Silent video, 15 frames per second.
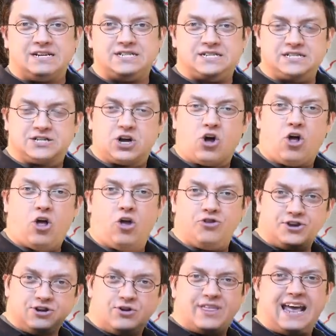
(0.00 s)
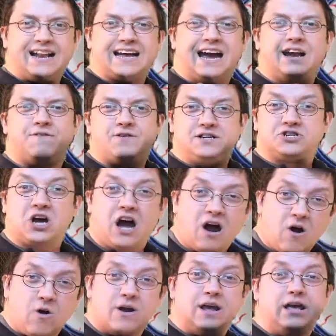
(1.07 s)
as it's called, you know, that kind of
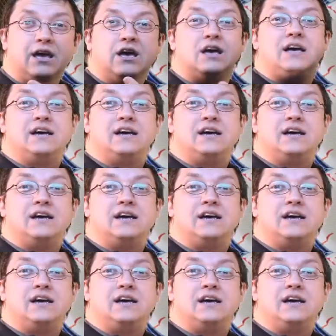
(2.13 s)
Atari